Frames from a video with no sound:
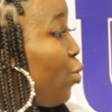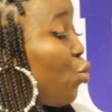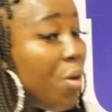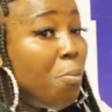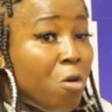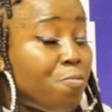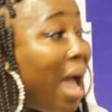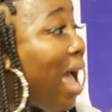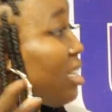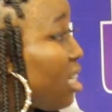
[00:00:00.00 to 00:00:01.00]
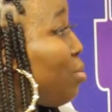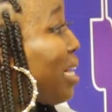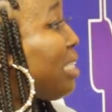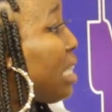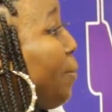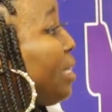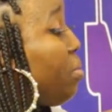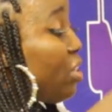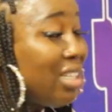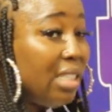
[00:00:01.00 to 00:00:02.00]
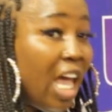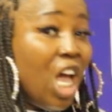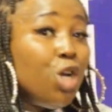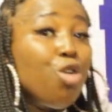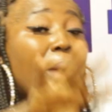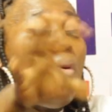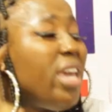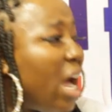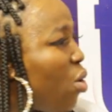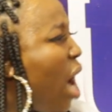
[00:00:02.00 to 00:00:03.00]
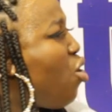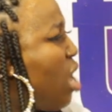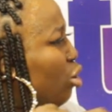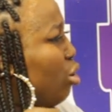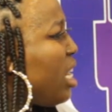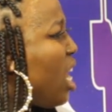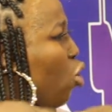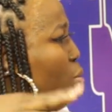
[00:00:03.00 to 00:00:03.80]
We move by action. The cast, I'm the same, the only year, no, and you see, dear,